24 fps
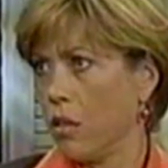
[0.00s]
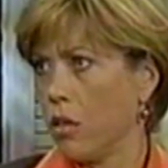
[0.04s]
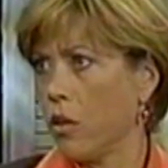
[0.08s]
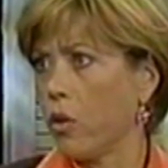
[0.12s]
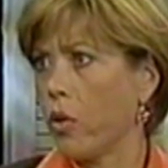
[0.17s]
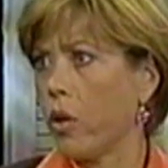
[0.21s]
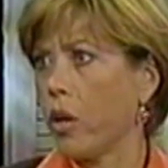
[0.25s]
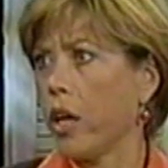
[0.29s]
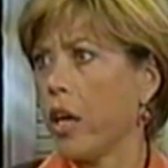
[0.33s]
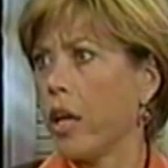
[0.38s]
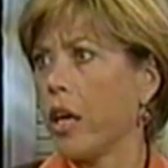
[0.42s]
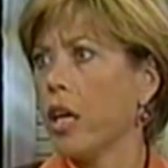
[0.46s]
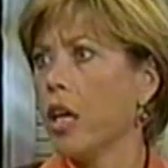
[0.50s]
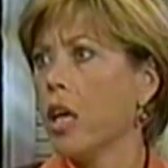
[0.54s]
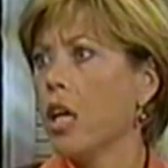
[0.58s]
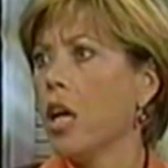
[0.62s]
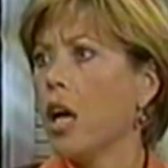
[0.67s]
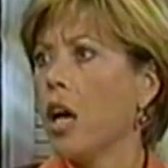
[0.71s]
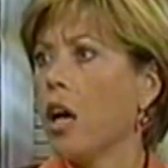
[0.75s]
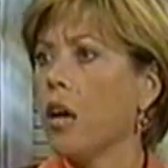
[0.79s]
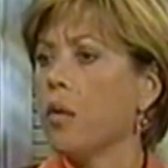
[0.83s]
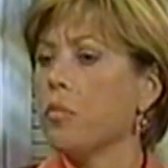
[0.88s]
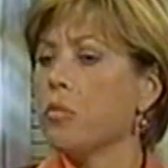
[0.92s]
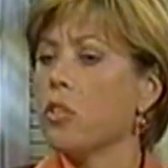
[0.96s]
Okay.
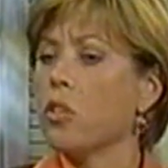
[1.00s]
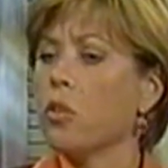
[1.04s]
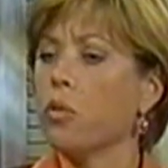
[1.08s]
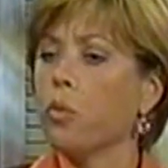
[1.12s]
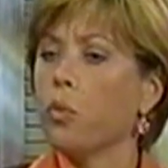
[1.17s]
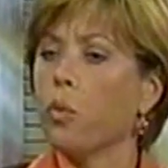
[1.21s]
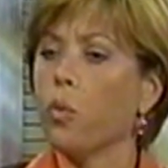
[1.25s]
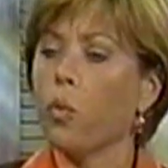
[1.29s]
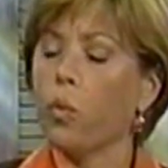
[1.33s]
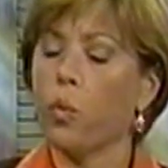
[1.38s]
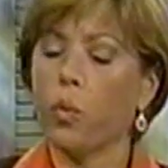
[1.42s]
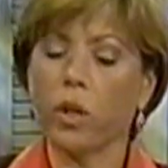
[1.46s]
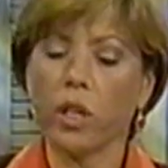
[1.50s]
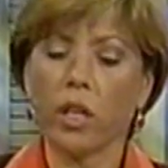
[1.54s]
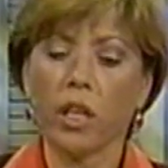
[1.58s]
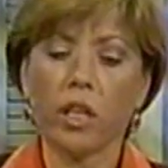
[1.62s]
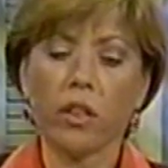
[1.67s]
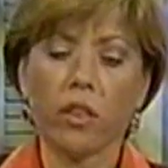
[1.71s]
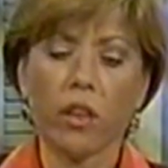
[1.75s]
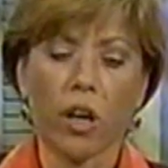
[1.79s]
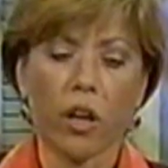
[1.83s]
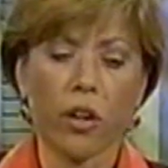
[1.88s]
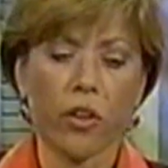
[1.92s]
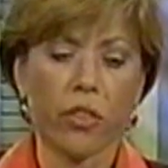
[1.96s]
So
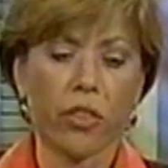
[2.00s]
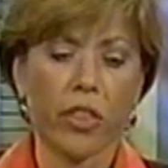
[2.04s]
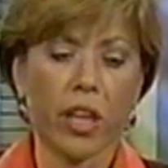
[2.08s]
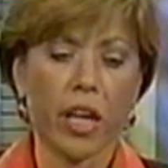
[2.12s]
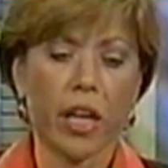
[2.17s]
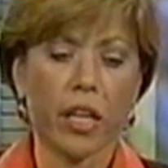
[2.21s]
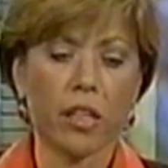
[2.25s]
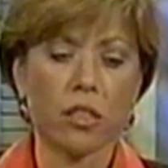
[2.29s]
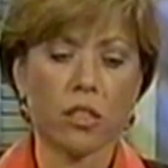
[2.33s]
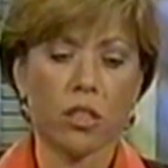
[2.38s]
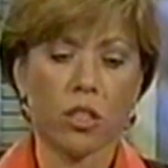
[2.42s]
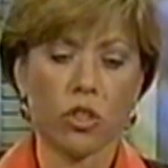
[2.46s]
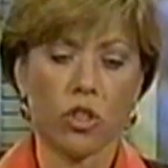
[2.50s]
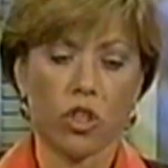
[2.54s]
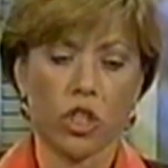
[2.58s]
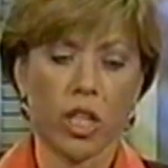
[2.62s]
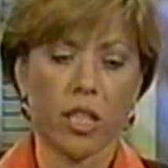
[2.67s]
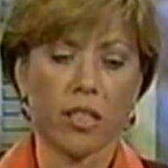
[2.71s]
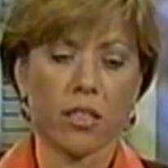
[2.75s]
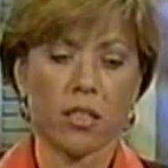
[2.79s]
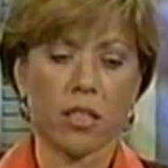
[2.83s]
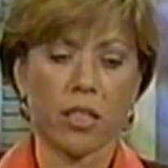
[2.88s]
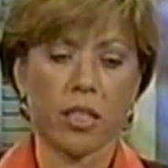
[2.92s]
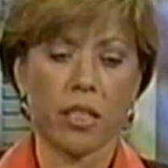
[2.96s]
we are then
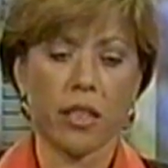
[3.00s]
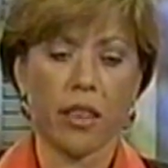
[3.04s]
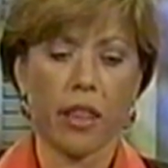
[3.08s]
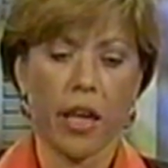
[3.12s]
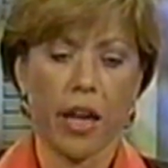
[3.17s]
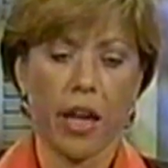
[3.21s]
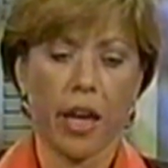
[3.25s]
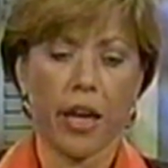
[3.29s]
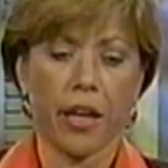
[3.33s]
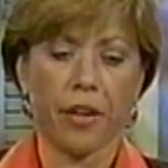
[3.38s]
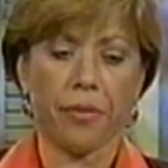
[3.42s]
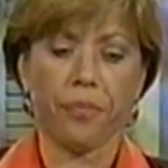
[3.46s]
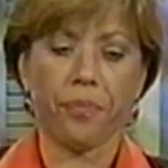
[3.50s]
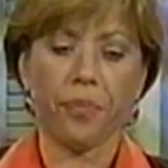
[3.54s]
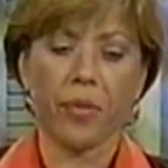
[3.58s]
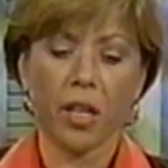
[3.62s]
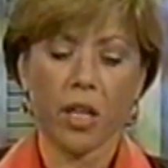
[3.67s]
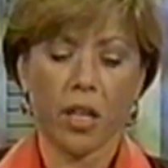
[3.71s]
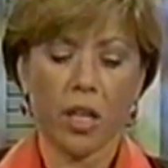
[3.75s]
suggesting that